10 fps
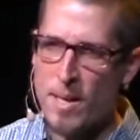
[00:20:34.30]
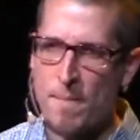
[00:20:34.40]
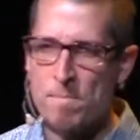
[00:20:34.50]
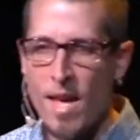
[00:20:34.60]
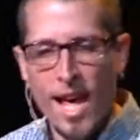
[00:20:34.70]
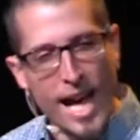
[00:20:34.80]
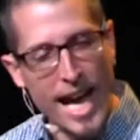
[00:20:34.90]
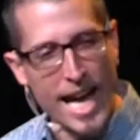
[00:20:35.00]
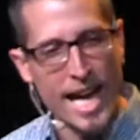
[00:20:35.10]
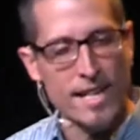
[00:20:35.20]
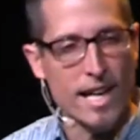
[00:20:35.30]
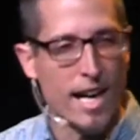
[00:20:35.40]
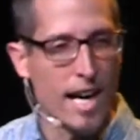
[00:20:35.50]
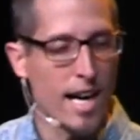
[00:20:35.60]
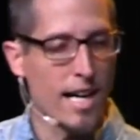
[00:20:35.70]
me and
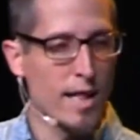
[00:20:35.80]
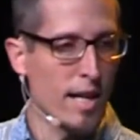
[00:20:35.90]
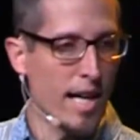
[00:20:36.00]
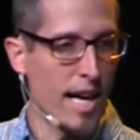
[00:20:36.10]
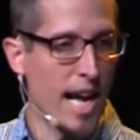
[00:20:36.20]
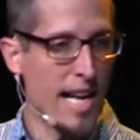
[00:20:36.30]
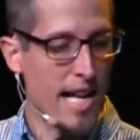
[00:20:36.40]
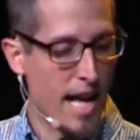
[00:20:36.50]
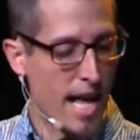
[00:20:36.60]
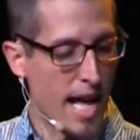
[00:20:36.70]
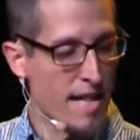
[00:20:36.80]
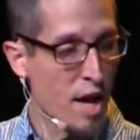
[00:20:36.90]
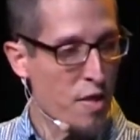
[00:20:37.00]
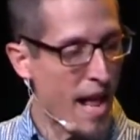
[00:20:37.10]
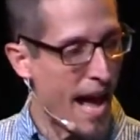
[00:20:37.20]
uh, he looked, and, it, and
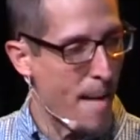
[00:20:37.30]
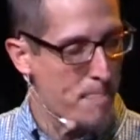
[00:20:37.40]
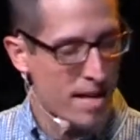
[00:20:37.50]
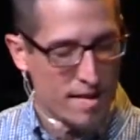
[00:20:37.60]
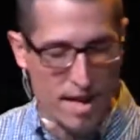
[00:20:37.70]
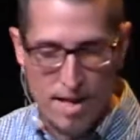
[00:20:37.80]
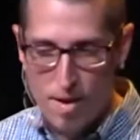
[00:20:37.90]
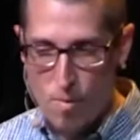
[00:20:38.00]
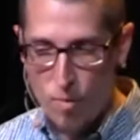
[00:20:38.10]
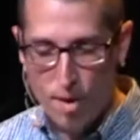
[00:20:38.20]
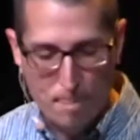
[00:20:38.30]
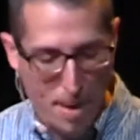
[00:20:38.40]
nothing happened and then the